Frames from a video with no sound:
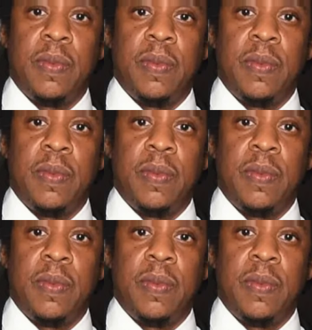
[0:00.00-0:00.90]

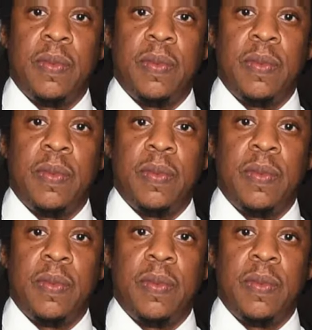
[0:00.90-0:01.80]

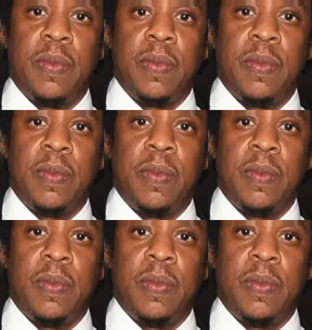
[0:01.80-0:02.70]

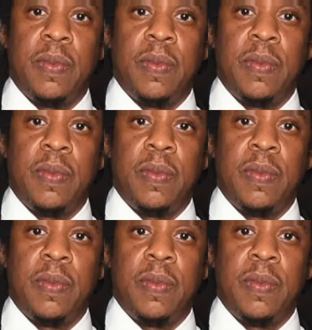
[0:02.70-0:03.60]

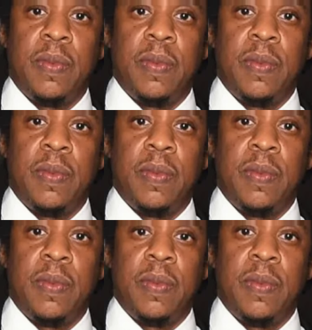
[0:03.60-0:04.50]

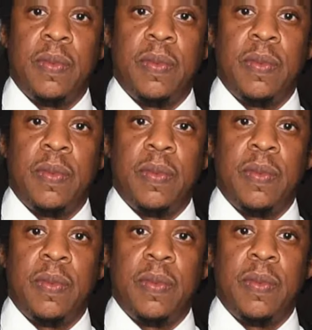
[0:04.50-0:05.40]

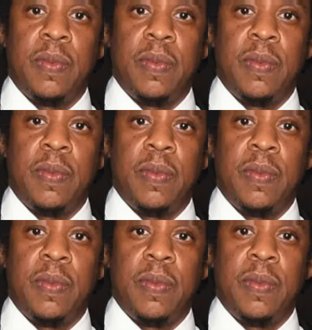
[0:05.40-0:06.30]

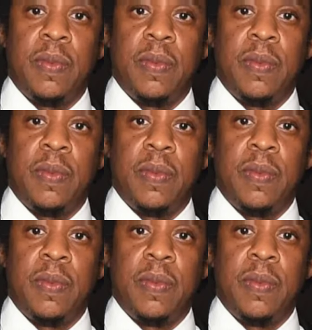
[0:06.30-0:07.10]
(silent)